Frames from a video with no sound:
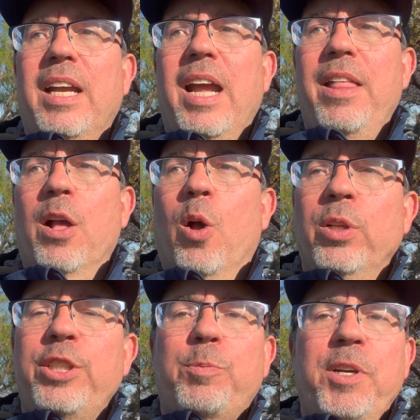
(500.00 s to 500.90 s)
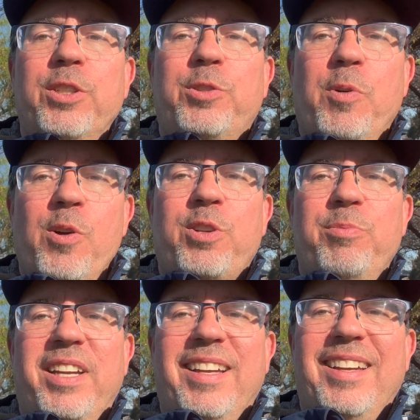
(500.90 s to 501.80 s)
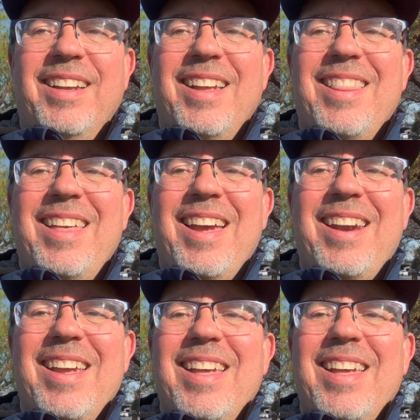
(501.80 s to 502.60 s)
And the Holy Spirit spoke to me that